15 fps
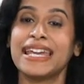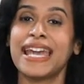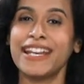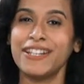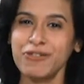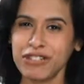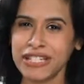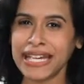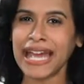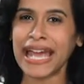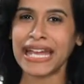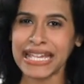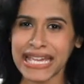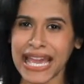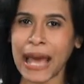Can you see
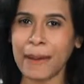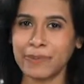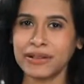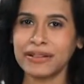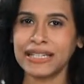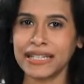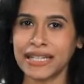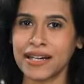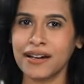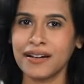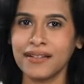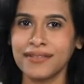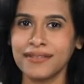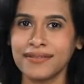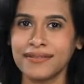any apple in here?